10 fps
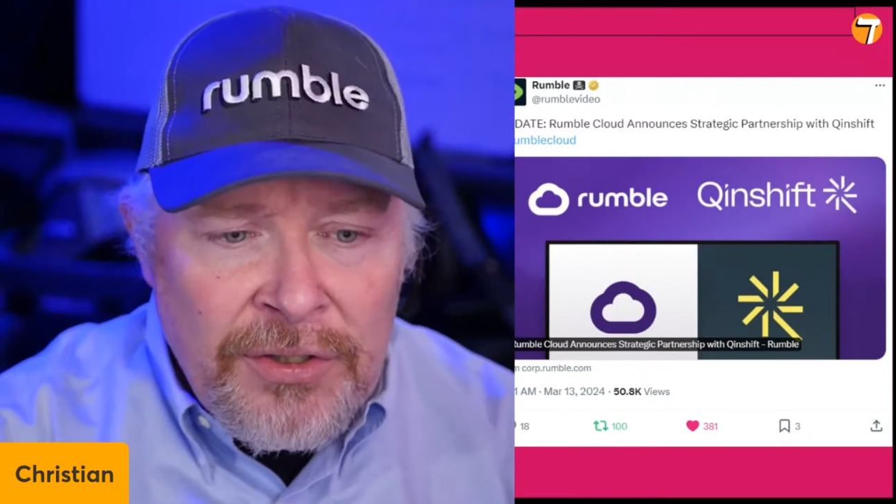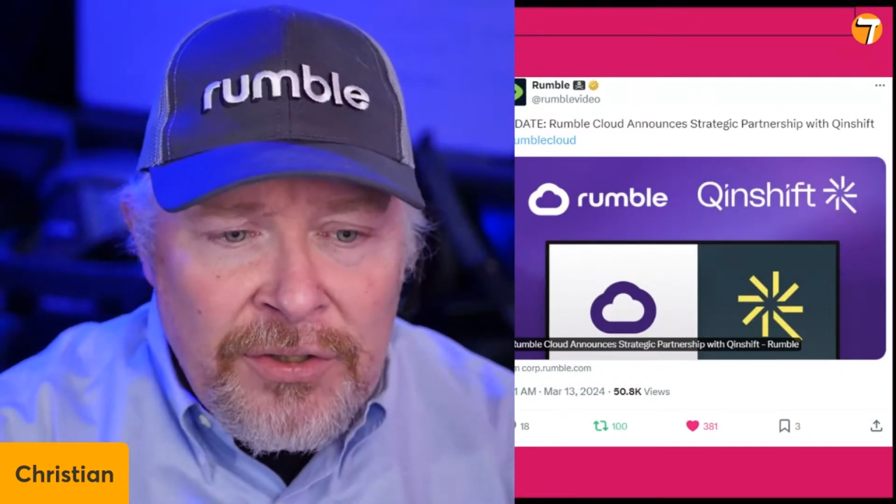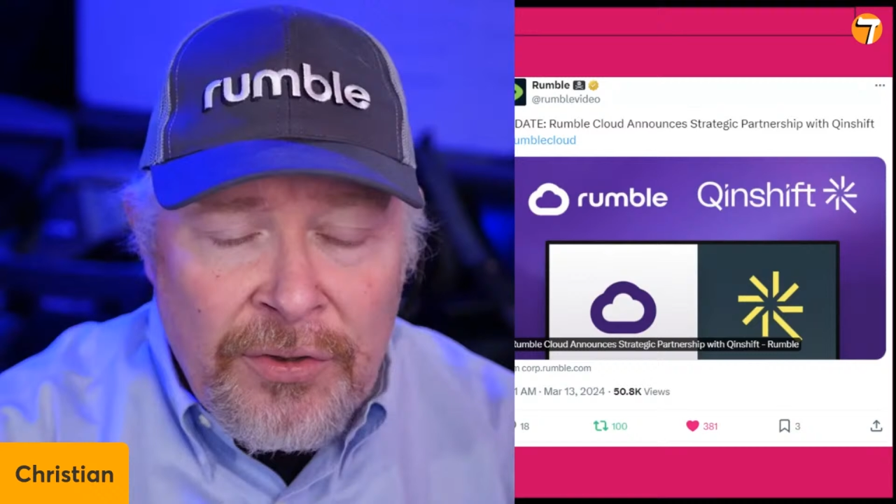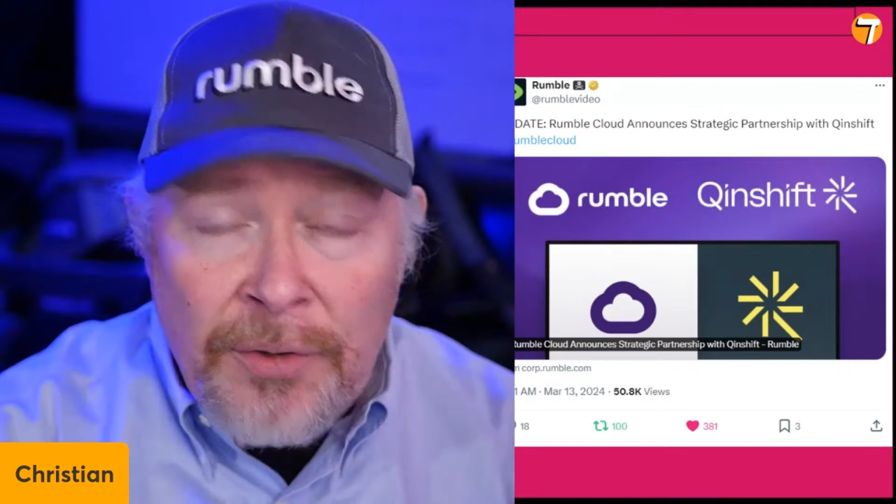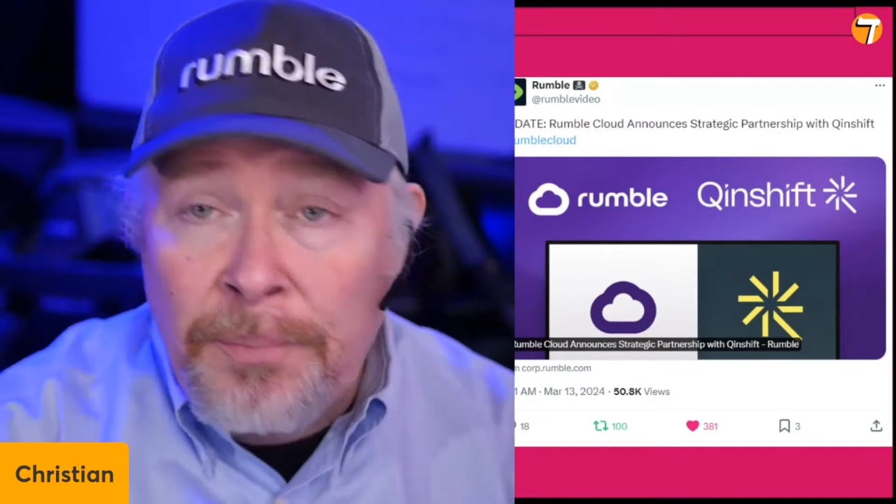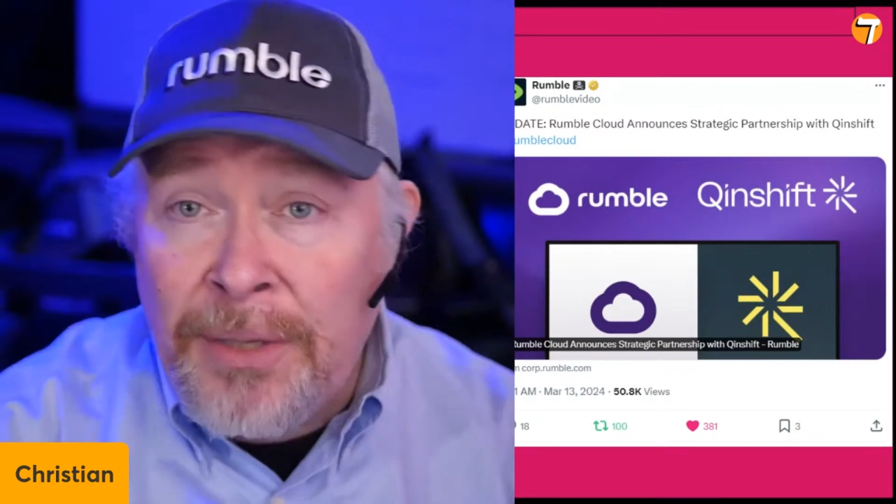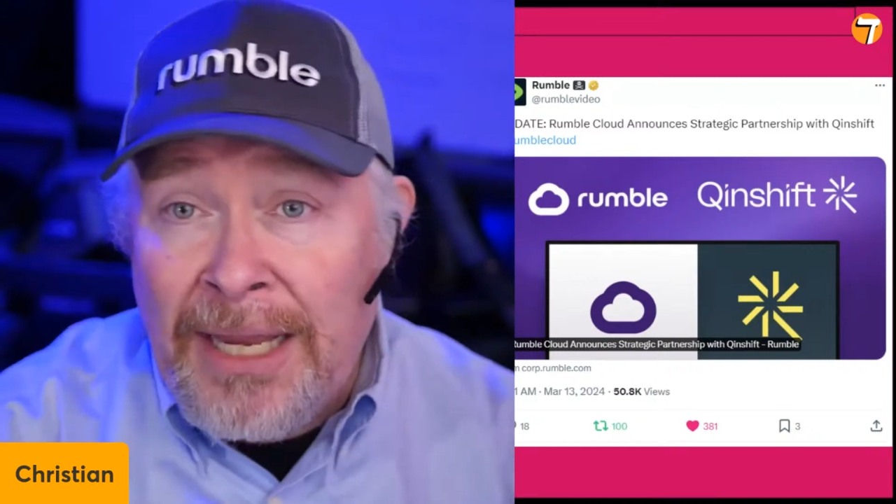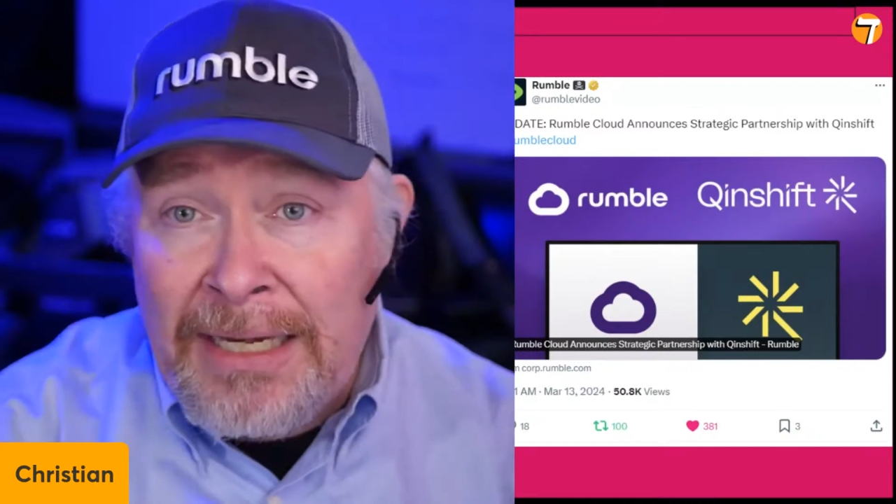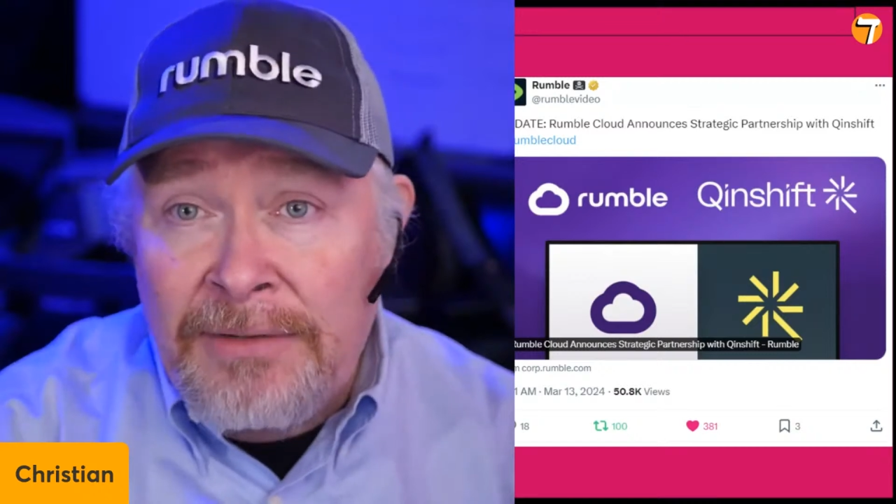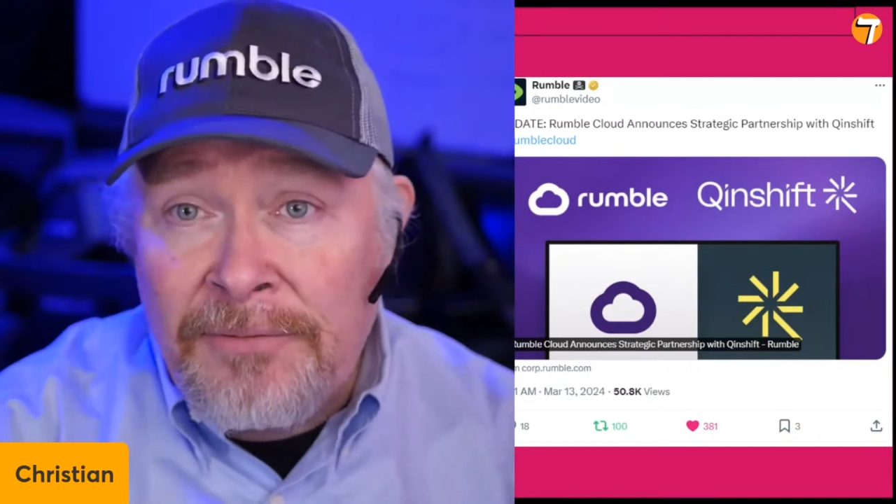So they're
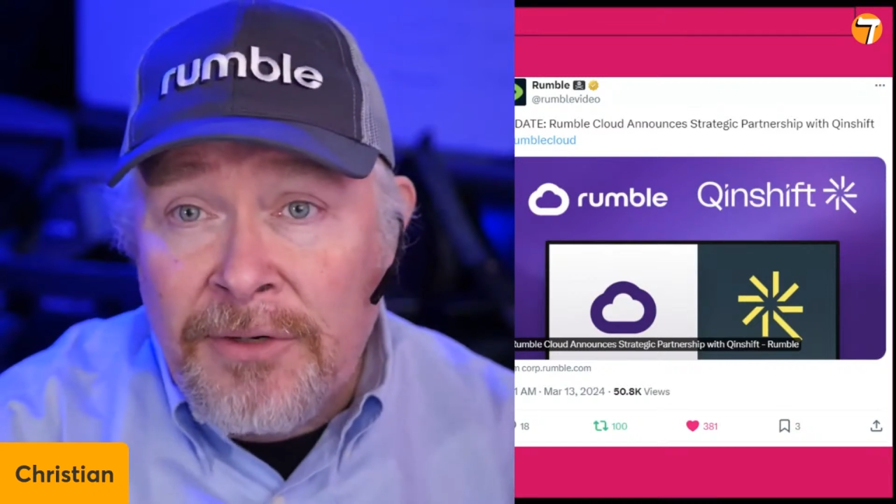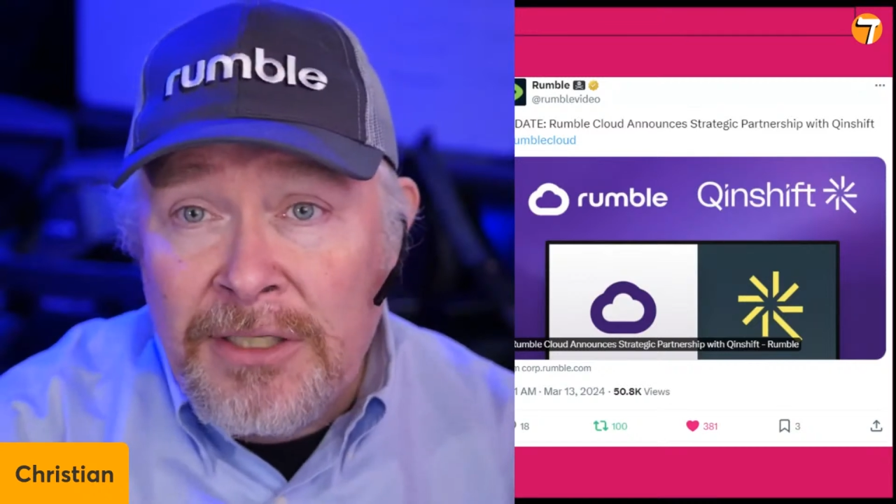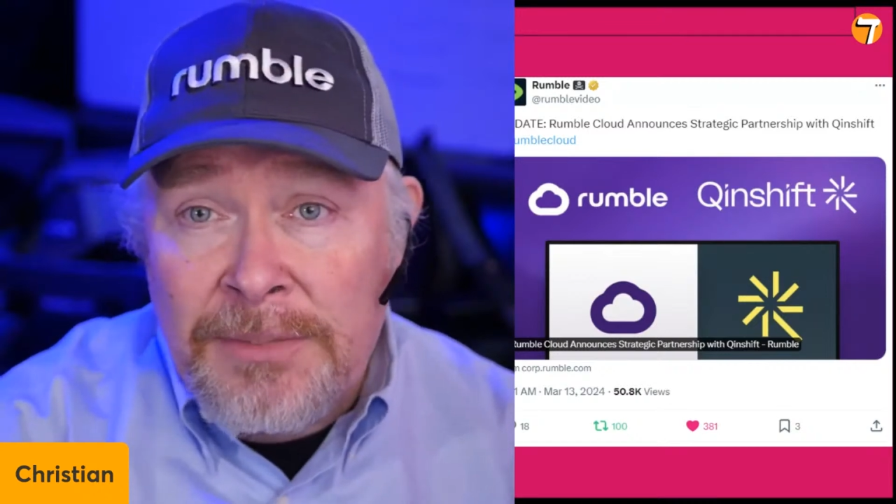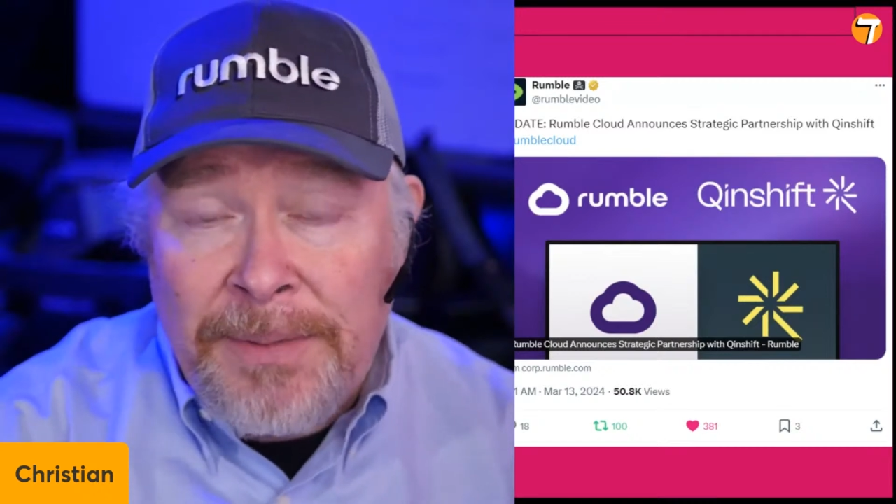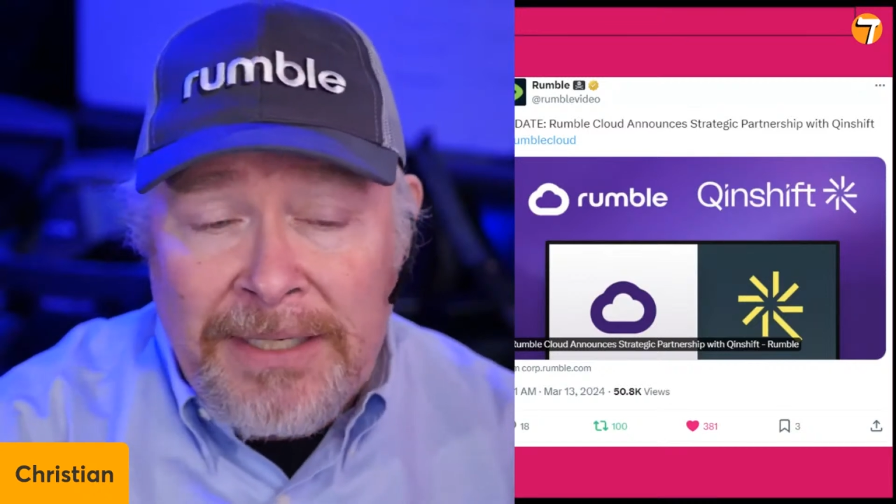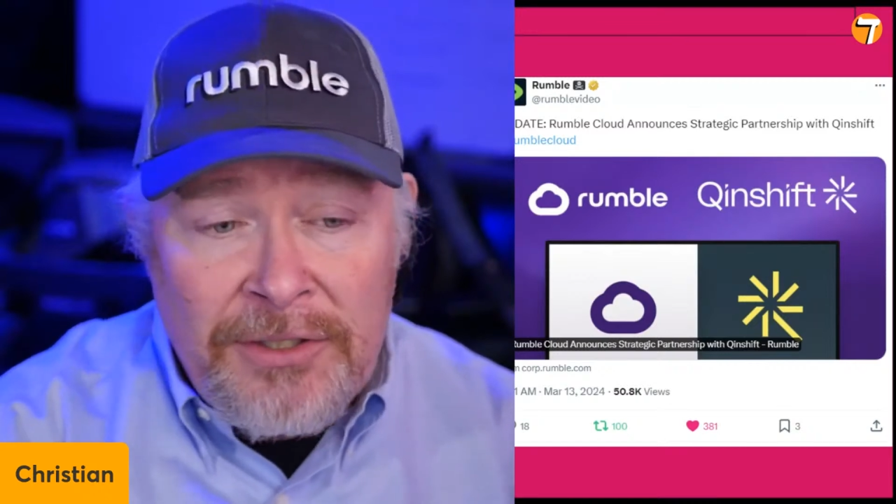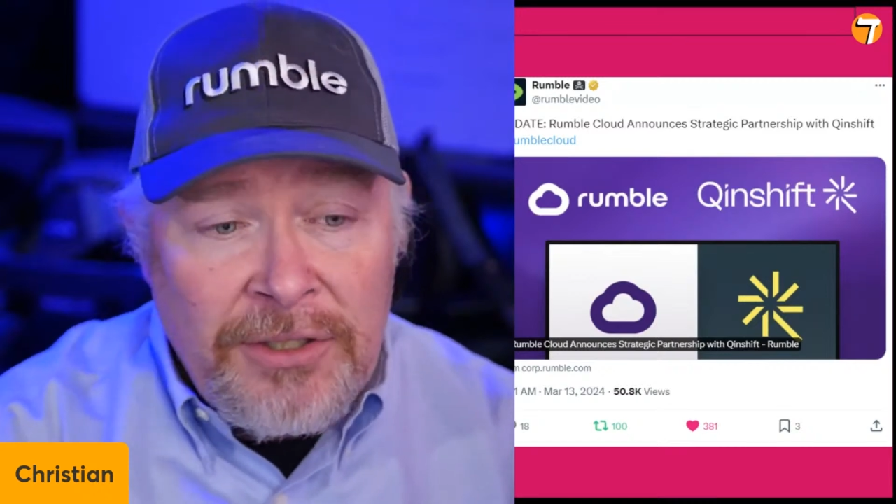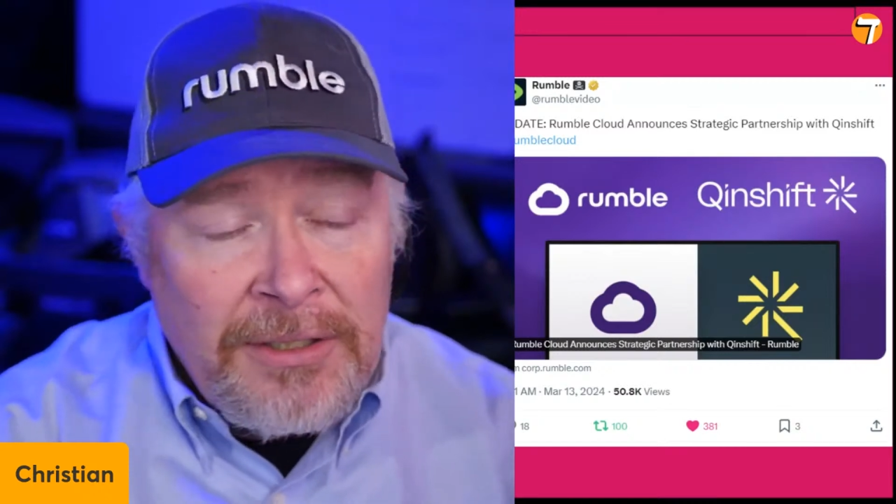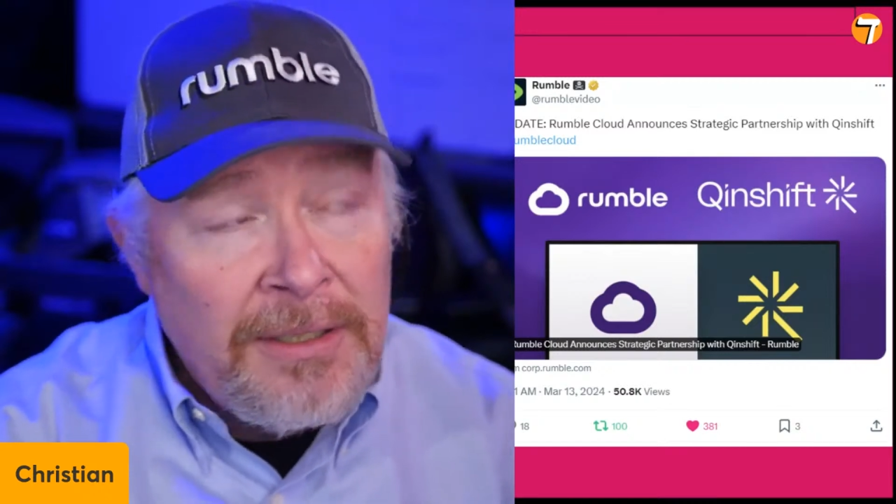planning for expansion.